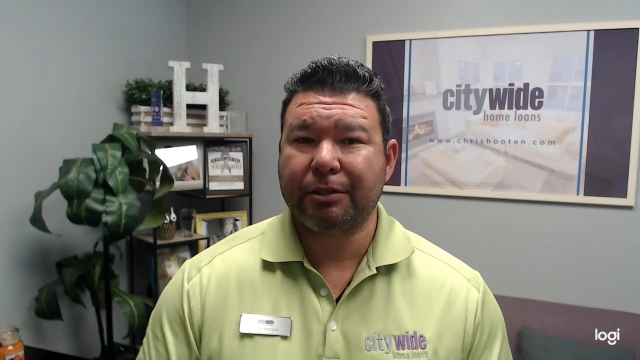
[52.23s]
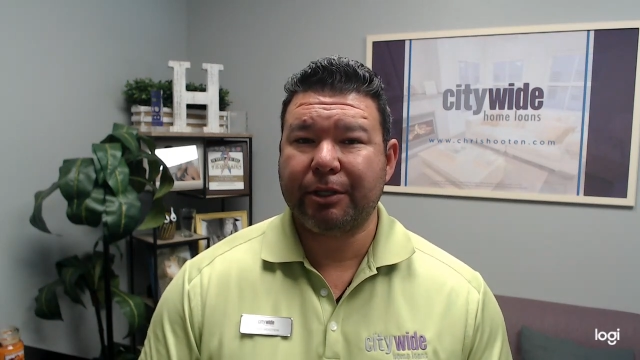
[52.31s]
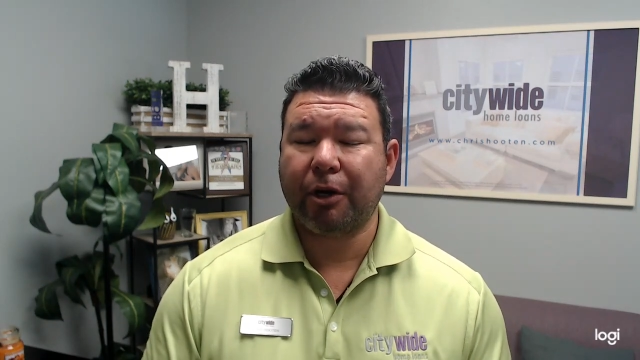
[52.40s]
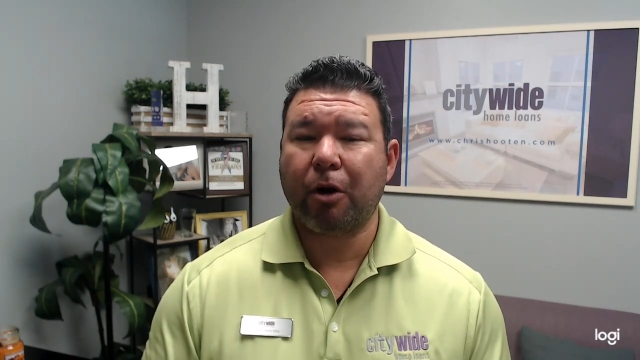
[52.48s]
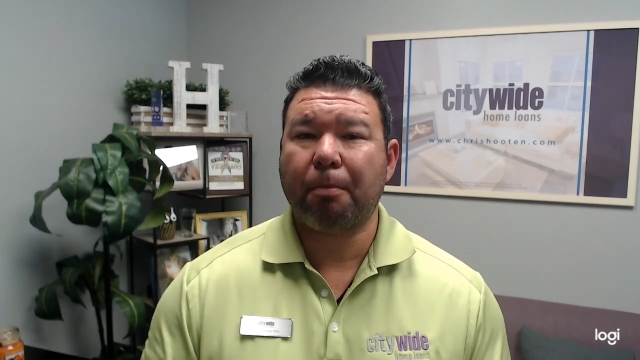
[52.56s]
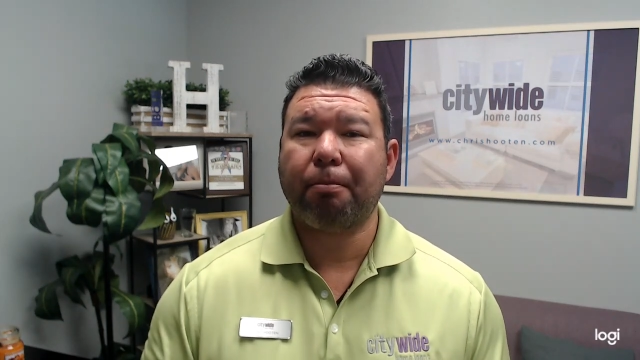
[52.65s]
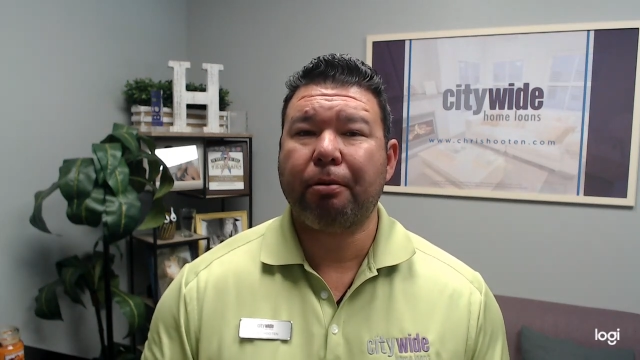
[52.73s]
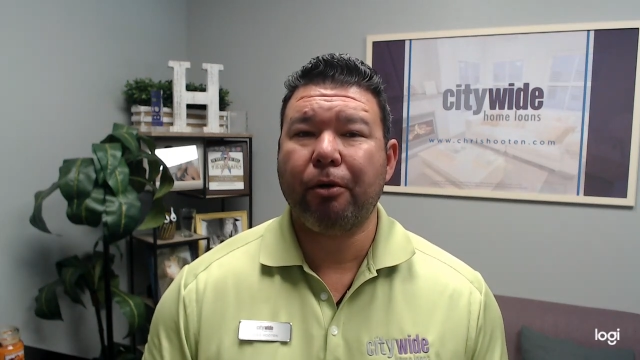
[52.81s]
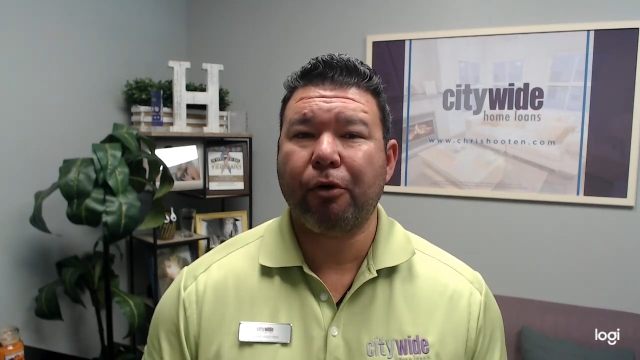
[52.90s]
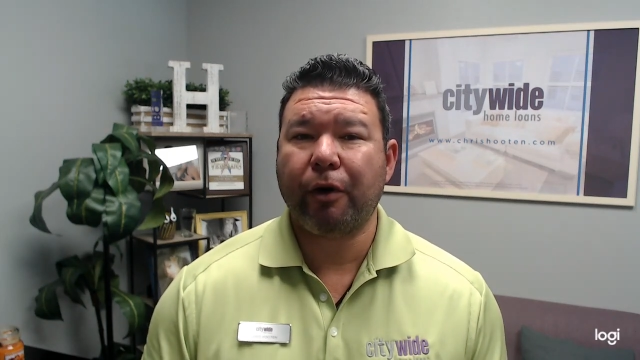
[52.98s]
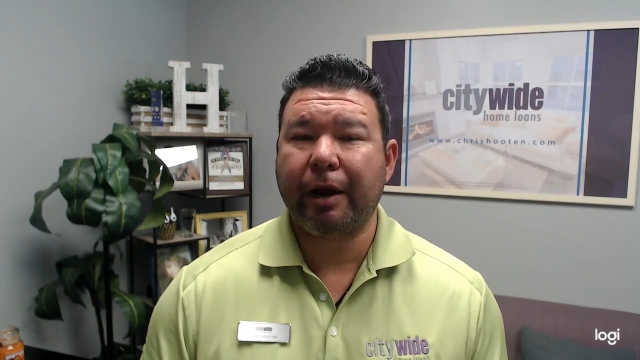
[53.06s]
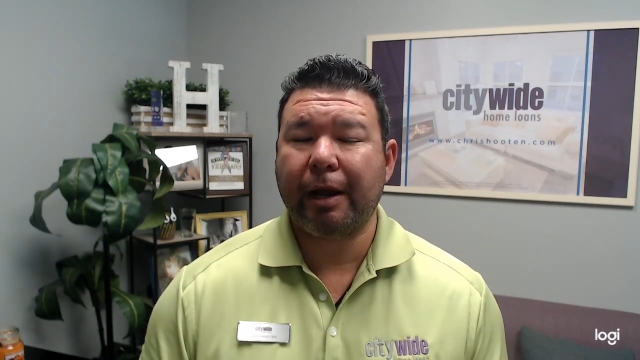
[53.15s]
There are
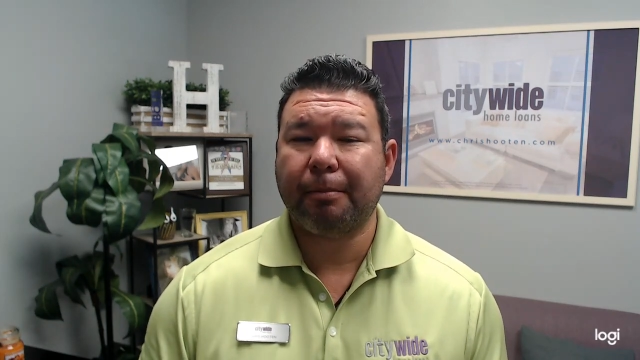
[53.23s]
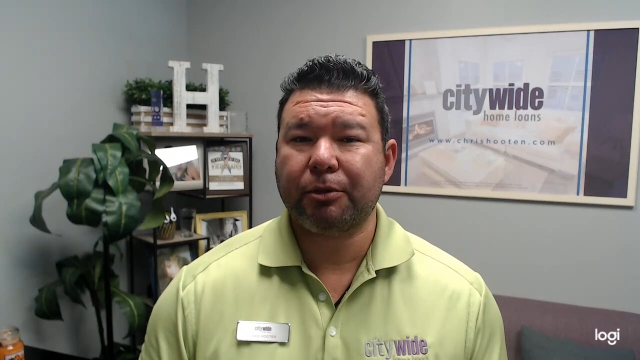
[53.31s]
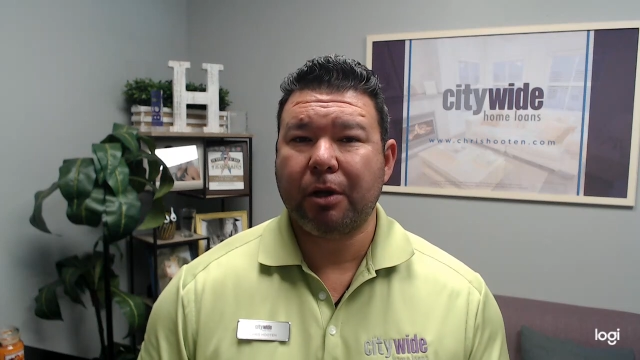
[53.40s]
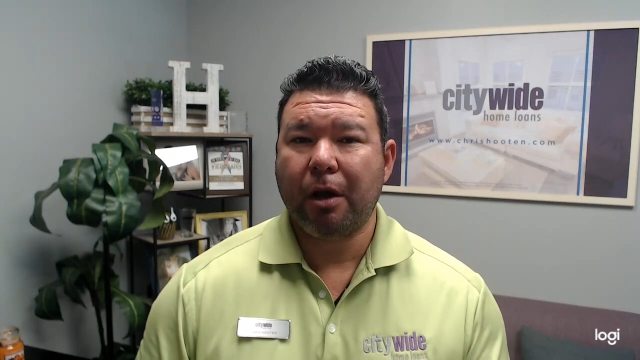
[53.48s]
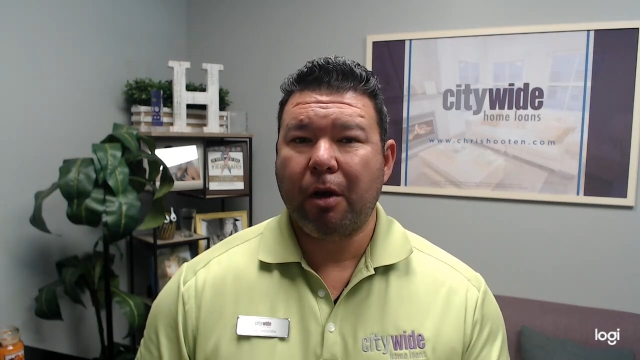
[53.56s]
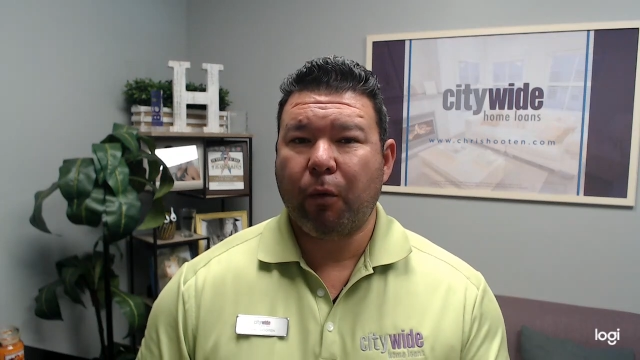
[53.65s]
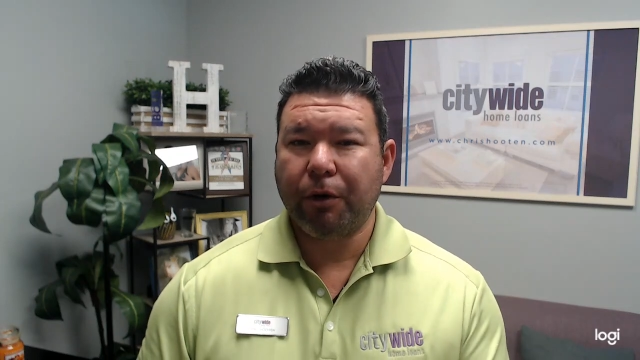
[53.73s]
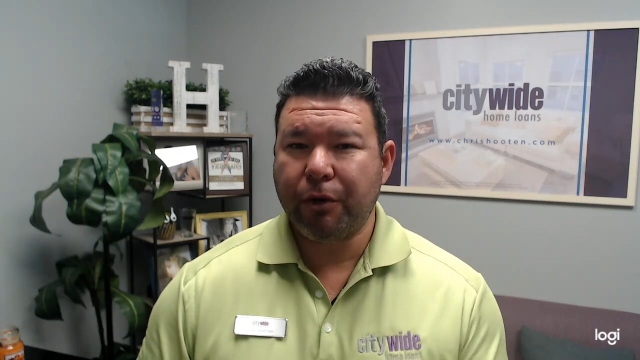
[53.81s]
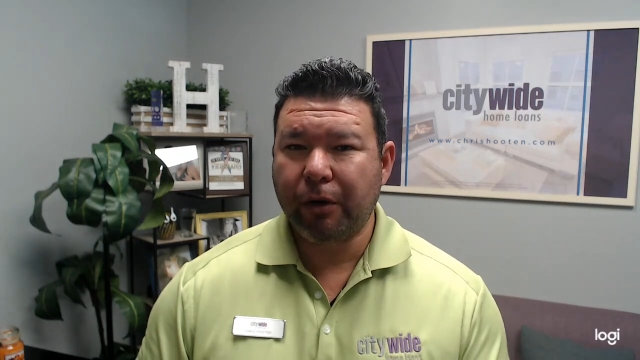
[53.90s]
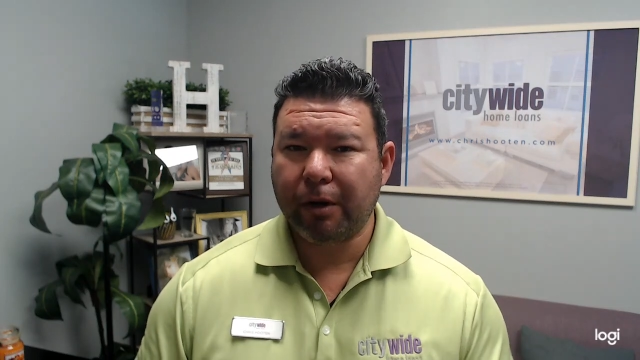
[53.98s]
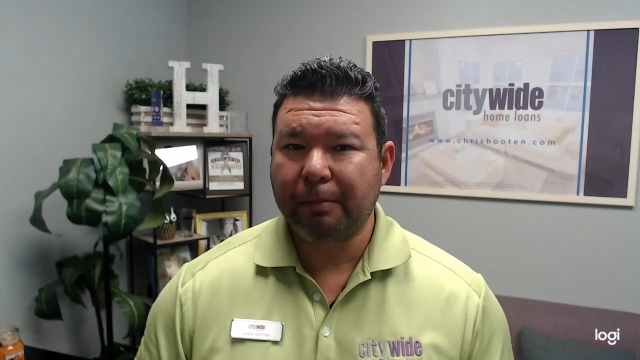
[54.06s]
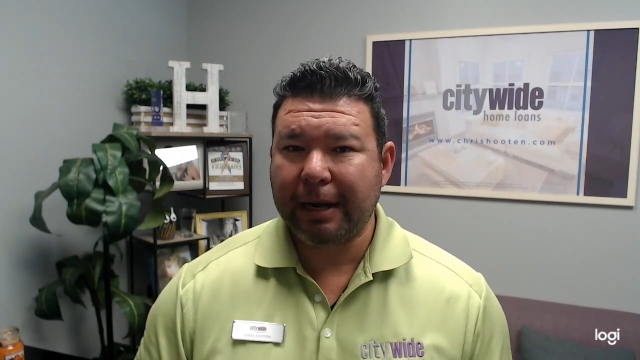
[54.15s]
programs where you
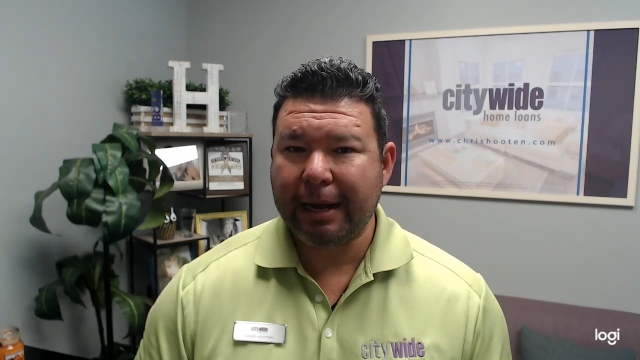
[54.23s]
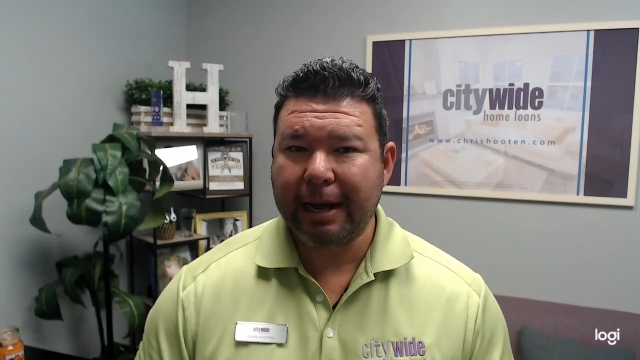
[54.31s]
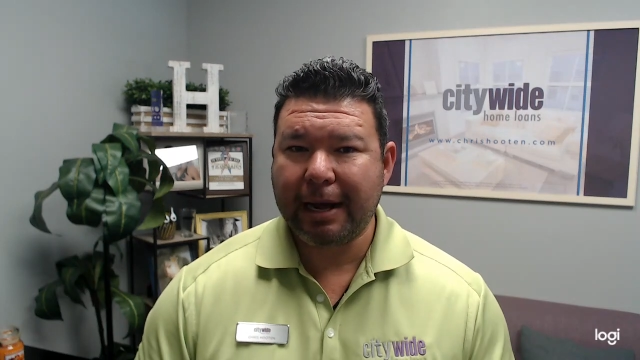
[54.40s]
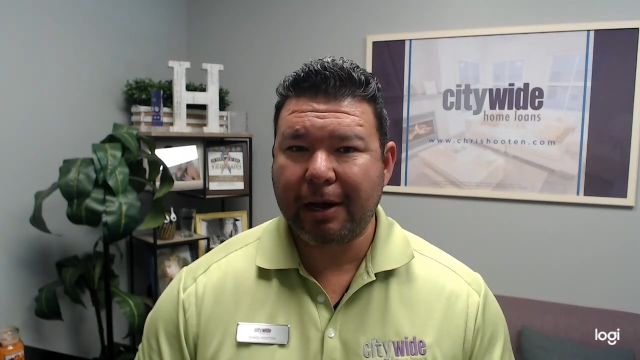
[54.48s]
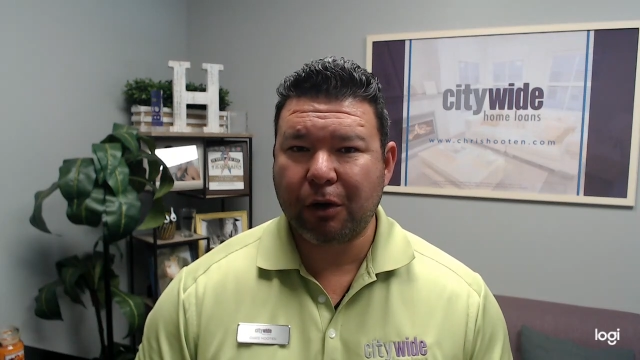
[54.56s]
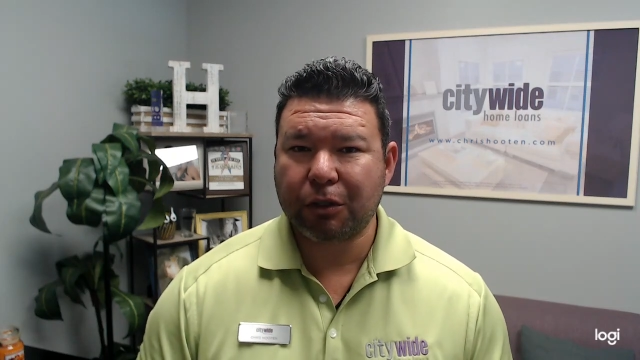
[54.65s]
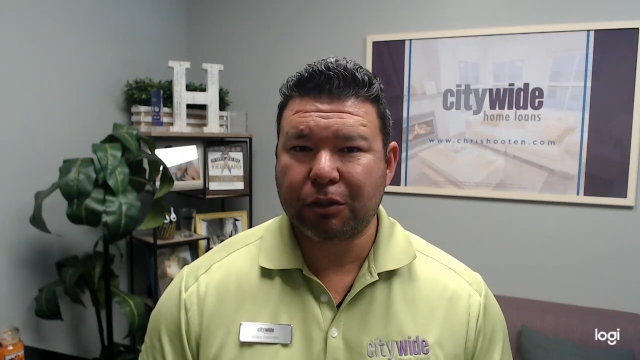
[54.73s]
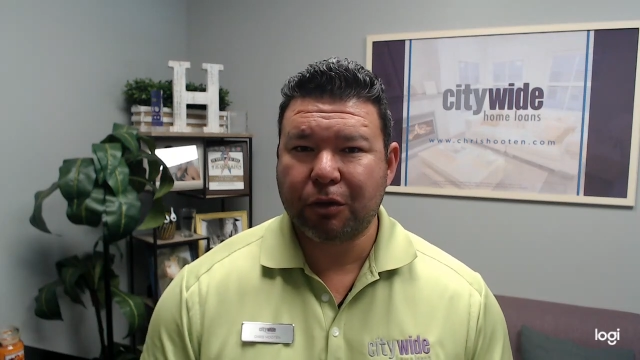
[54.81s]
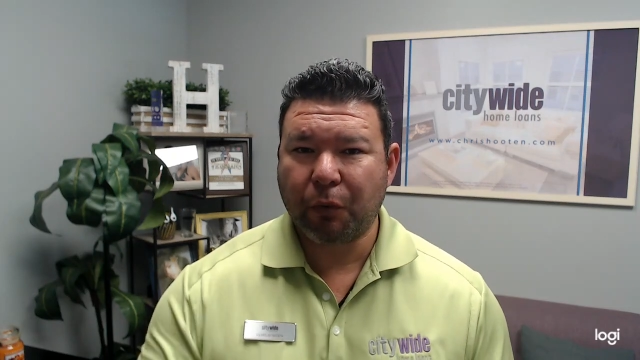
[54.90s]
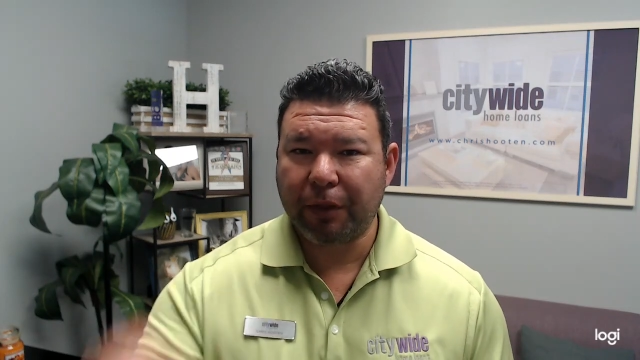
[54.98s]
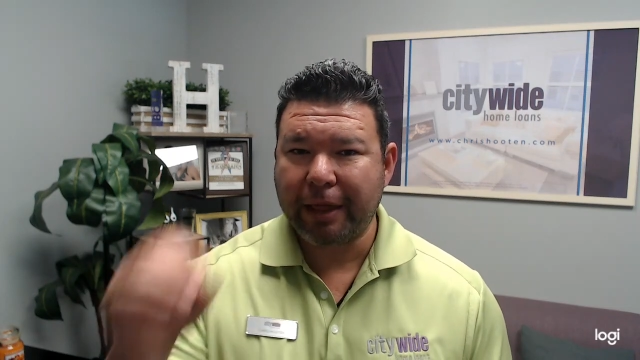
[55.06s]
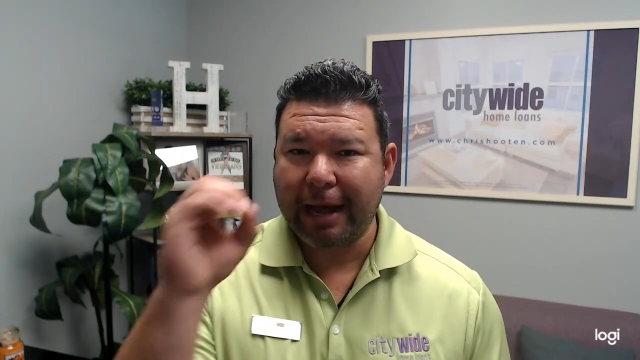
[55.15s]
can buy a house with